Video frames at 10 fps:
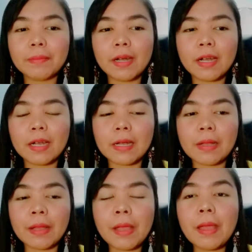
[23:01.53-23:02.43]
ibang
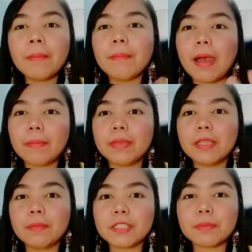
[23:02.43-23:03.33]
mommy
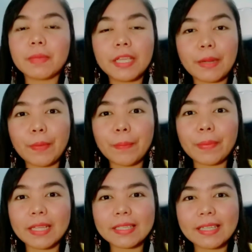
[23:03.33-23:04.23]
na mas mahirap yung
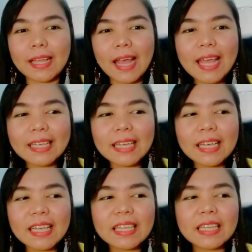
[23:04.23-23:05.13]

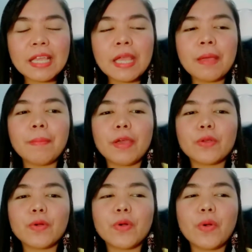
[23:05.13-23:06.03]
pinagdadaanan.
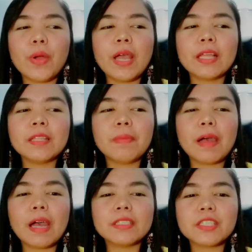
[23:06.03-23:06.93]
Pero, 'di
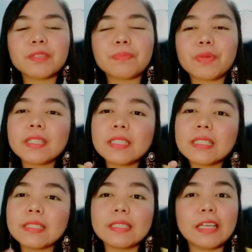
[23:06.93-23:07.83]
ba, just
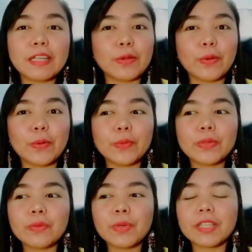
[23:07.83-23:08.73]
pregnancy
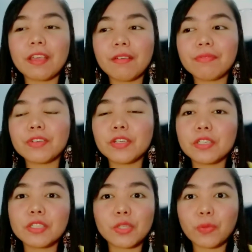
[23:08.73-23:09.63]
alone, whatever
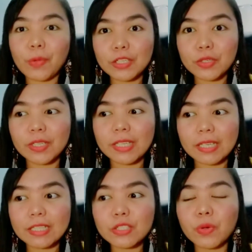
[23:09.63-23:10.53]
your situation
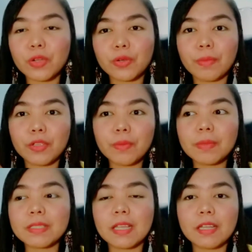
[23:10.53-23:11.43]
is, kung ano man 'yon,
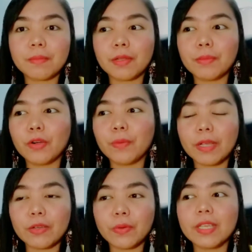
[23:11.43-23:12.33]
masalan man o
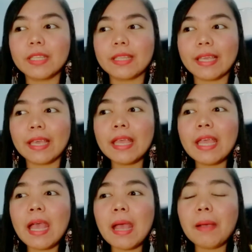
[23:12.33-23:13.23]
man o hindi,
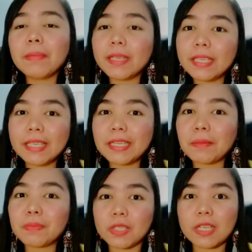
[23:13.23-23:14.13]

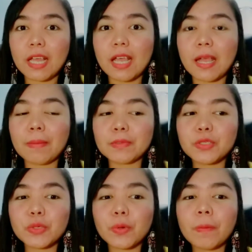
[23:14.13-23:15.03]
mahirap siya.
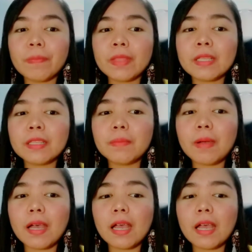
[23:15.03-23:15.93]
So, 'di
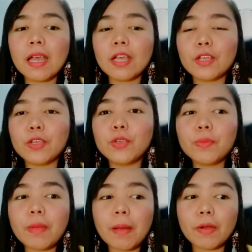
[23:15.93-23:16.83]
ba,
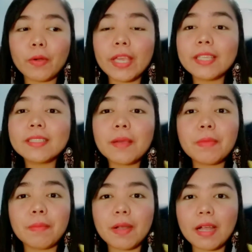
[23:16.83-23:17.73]
yung mama ko, 8
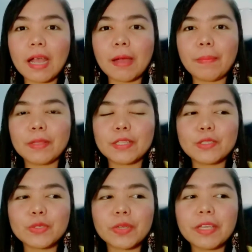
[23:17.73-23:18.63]
kami magkakapatid.
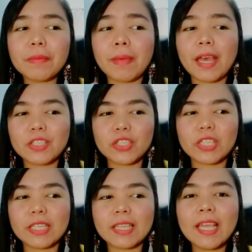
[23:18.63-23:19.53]
So
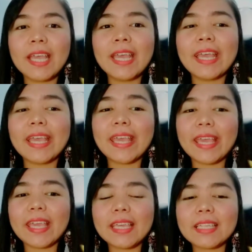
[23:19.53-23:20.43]
imagine
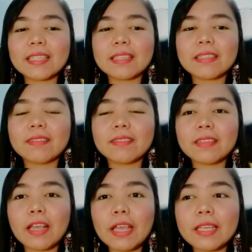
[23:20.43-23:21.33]

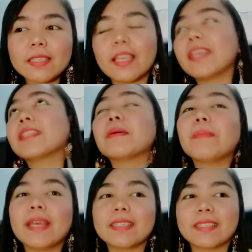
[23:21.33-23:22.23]
8 is 8 na
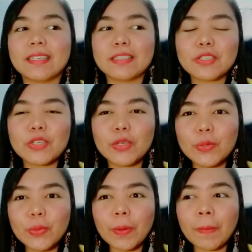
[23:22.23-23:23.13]
beses
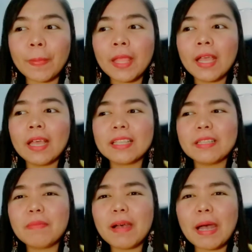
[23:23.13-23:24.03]
yung
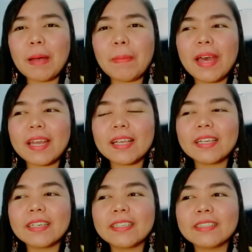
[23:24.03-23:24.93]
'di ba,
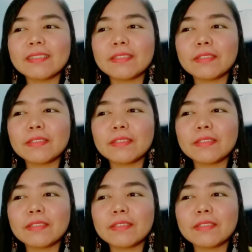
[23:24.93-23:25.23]
parang